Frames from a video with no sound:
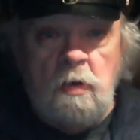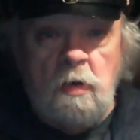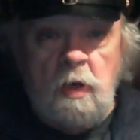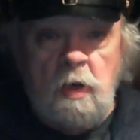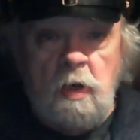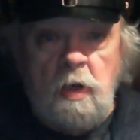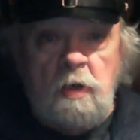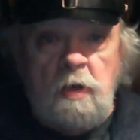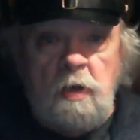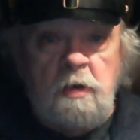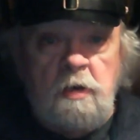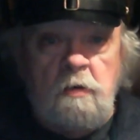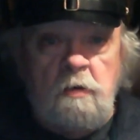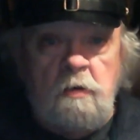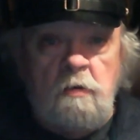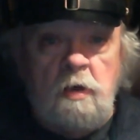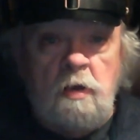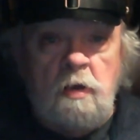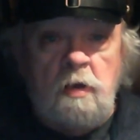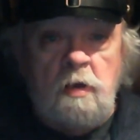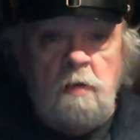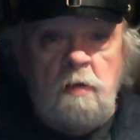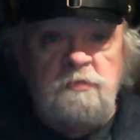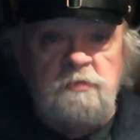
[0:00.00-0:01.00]
And here I
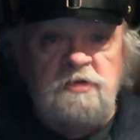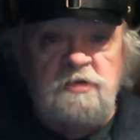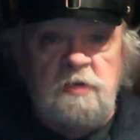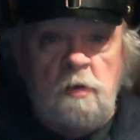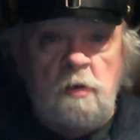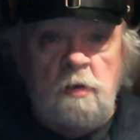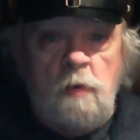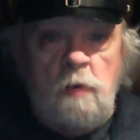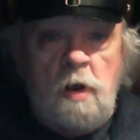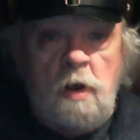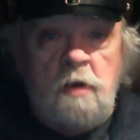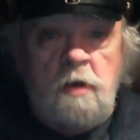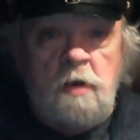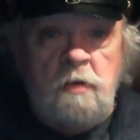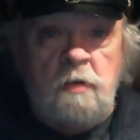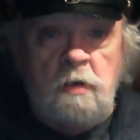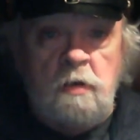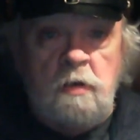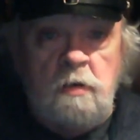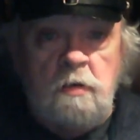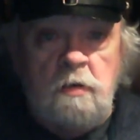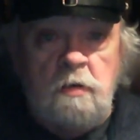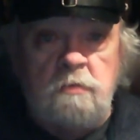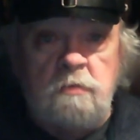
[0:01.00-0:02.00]
am still writing it,
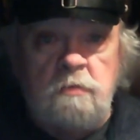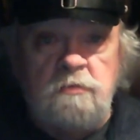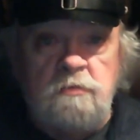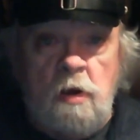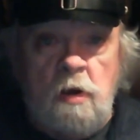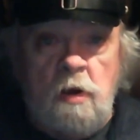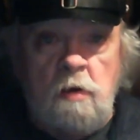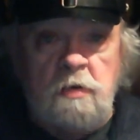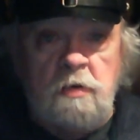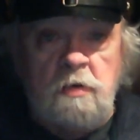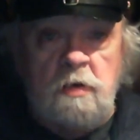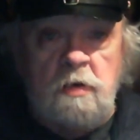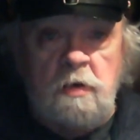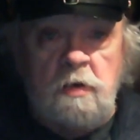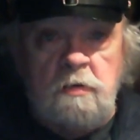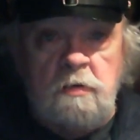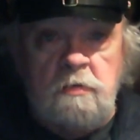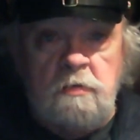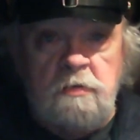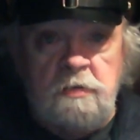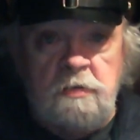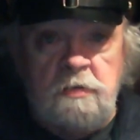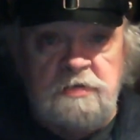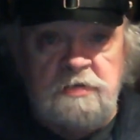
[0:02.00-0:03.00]
talking it
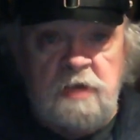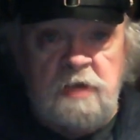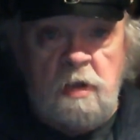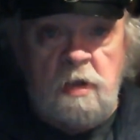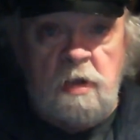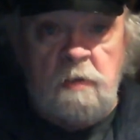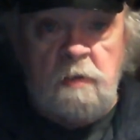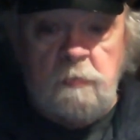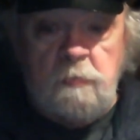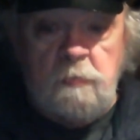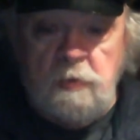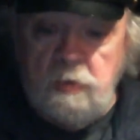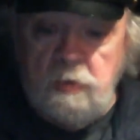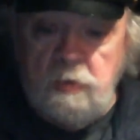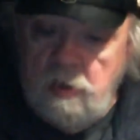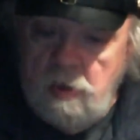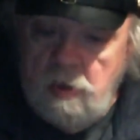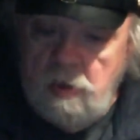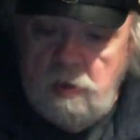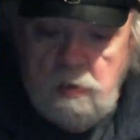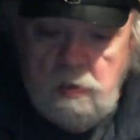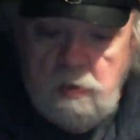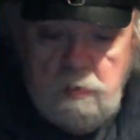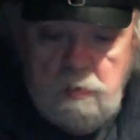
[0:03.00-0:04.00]
this time.
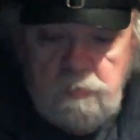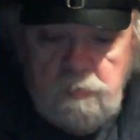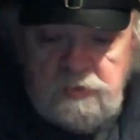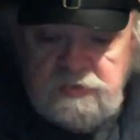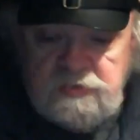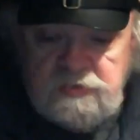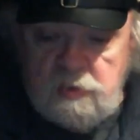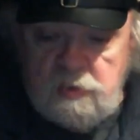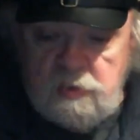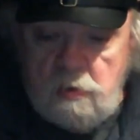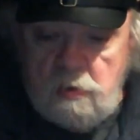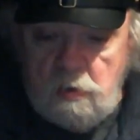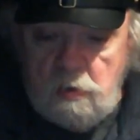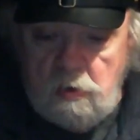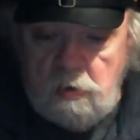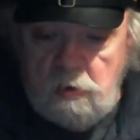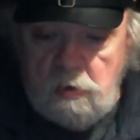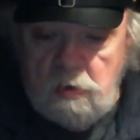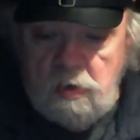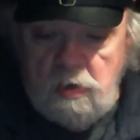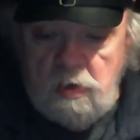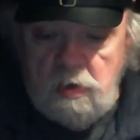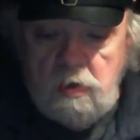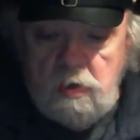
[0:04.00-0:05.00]
Bizarre.
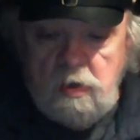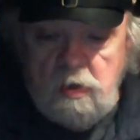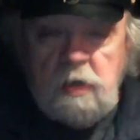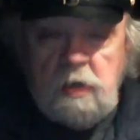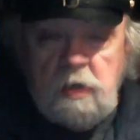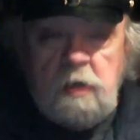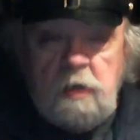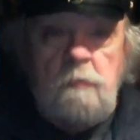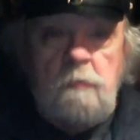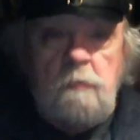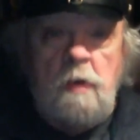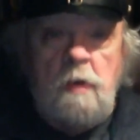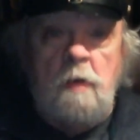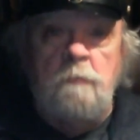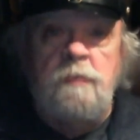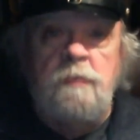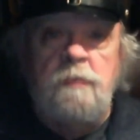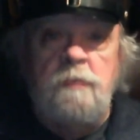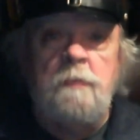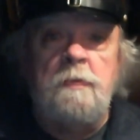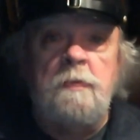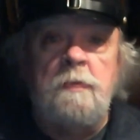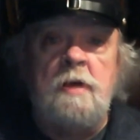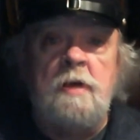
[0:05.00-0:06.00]
Come on,
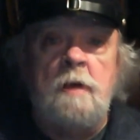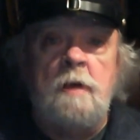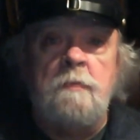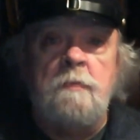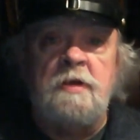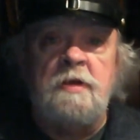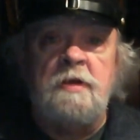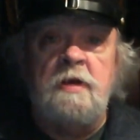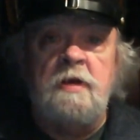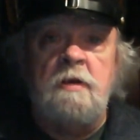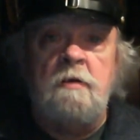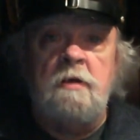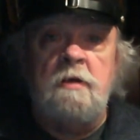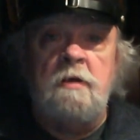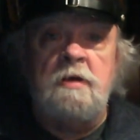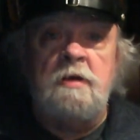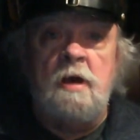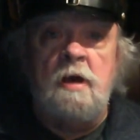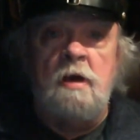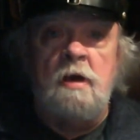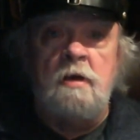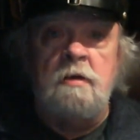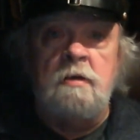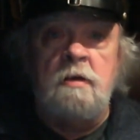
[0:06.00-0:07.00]
people coming to Gary
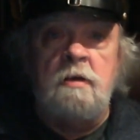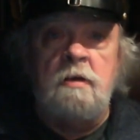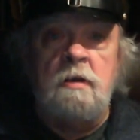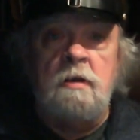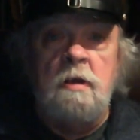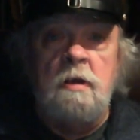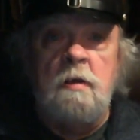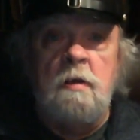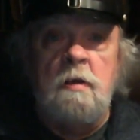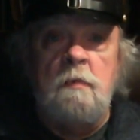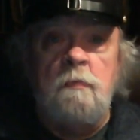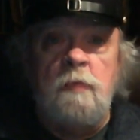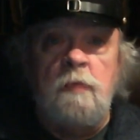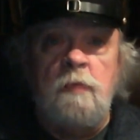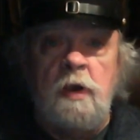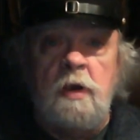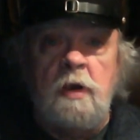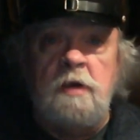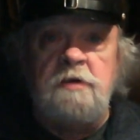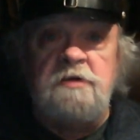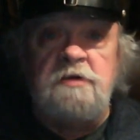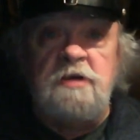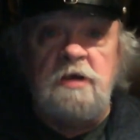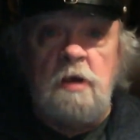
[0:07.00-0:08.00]
Con,
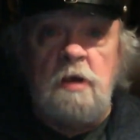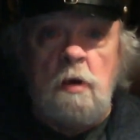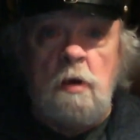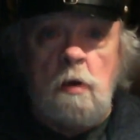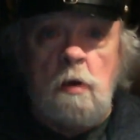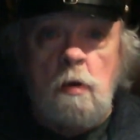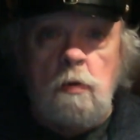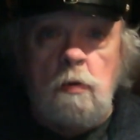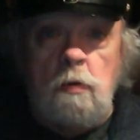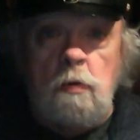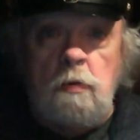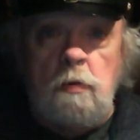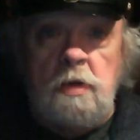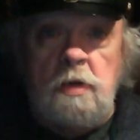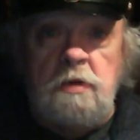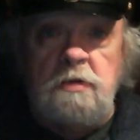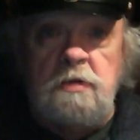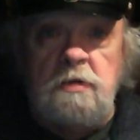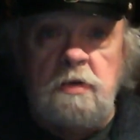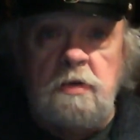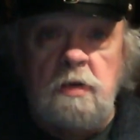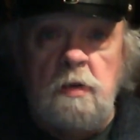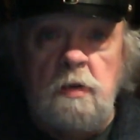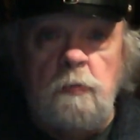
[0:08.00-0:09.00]
bring a deodorant,
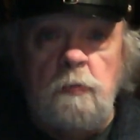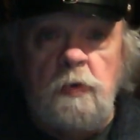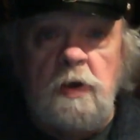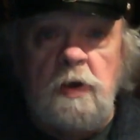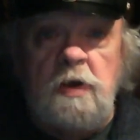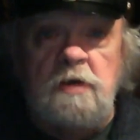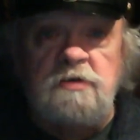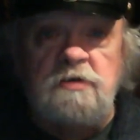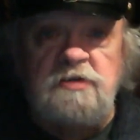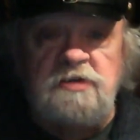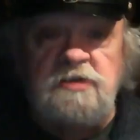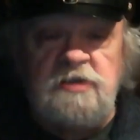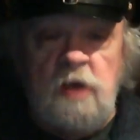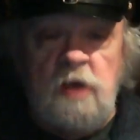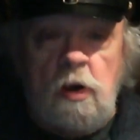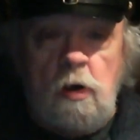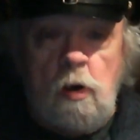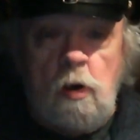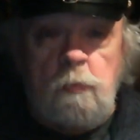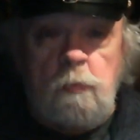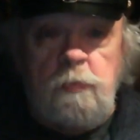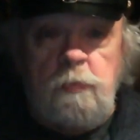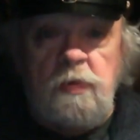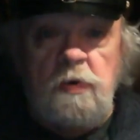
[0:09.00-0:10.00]
bring a
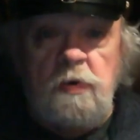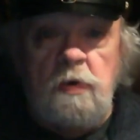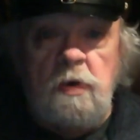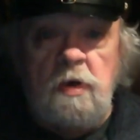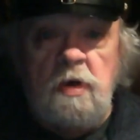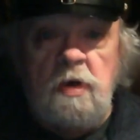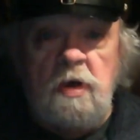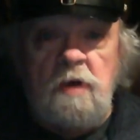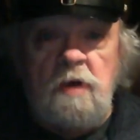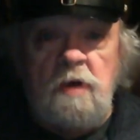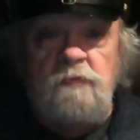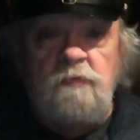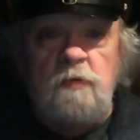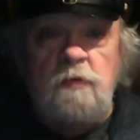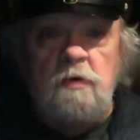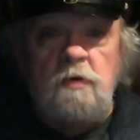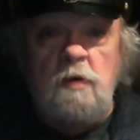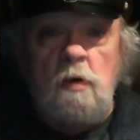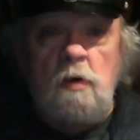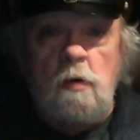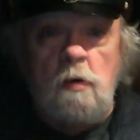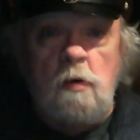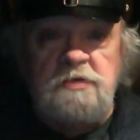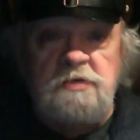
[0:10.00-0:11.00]
soap. If you're in
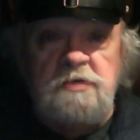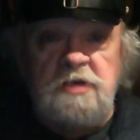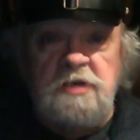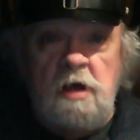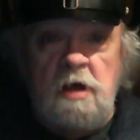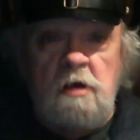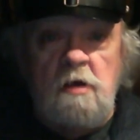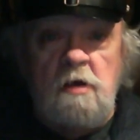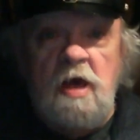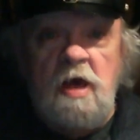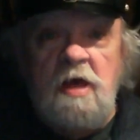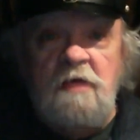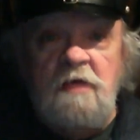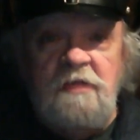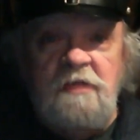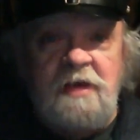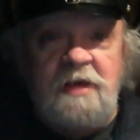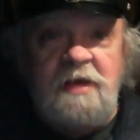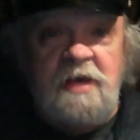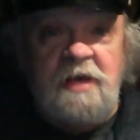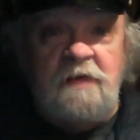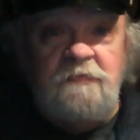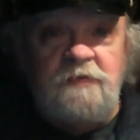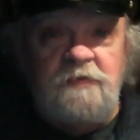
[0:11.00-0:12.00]
a hotel, they
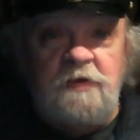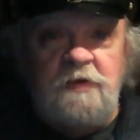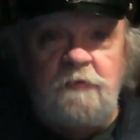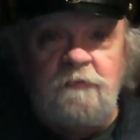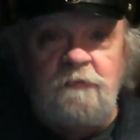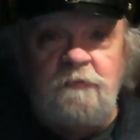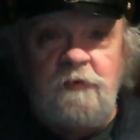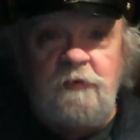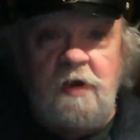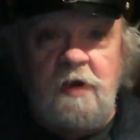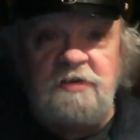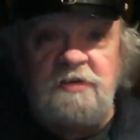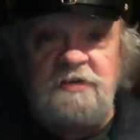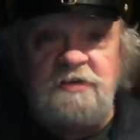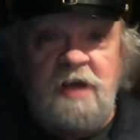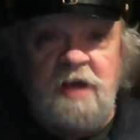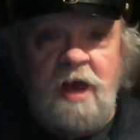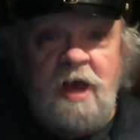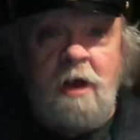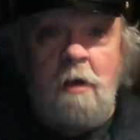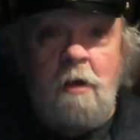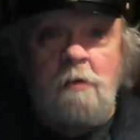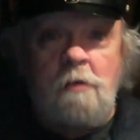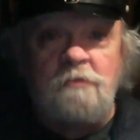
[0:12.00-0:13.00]
give you fresh
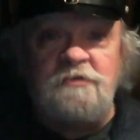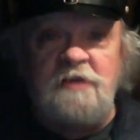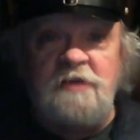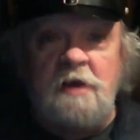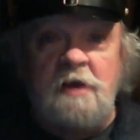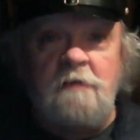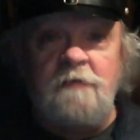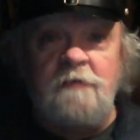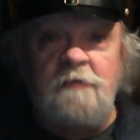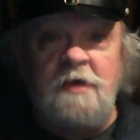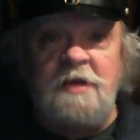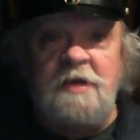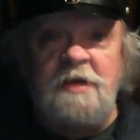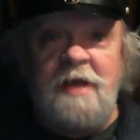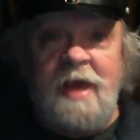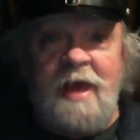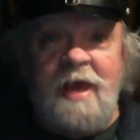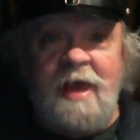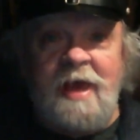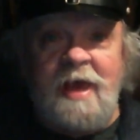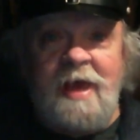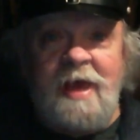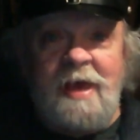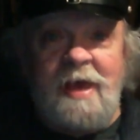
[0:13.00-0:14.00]
towels every
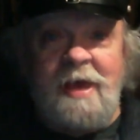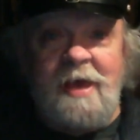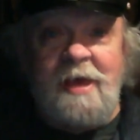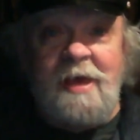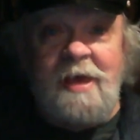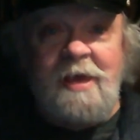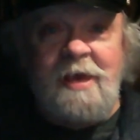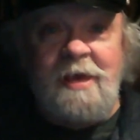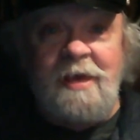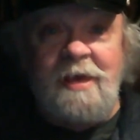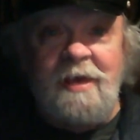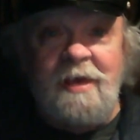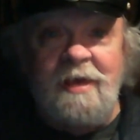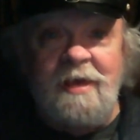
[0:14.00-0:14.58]
day.